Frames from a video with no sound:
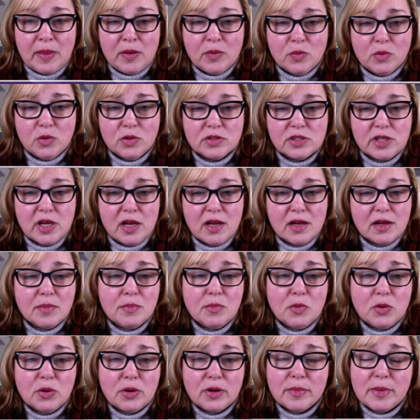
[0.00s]
We'll talk
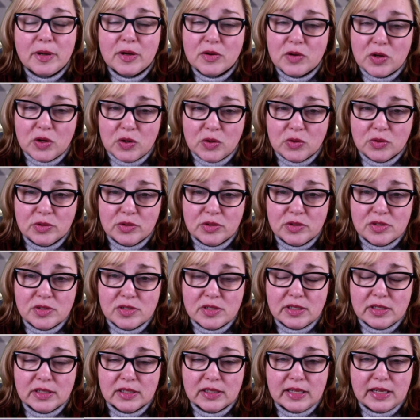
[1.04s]
more about coders
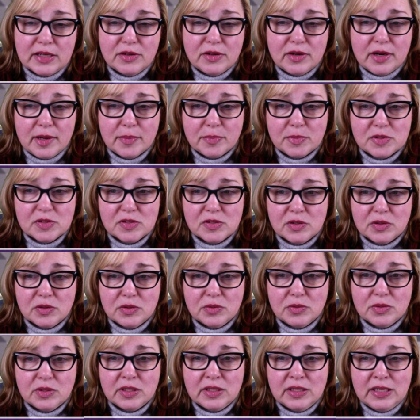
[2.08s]
in a later
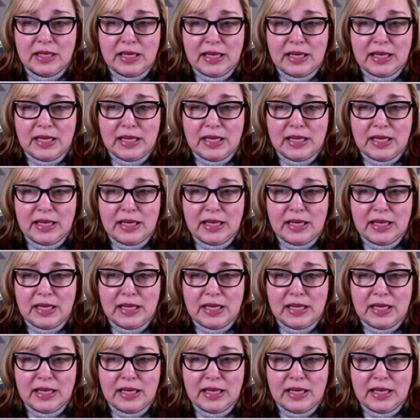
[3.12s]
episode,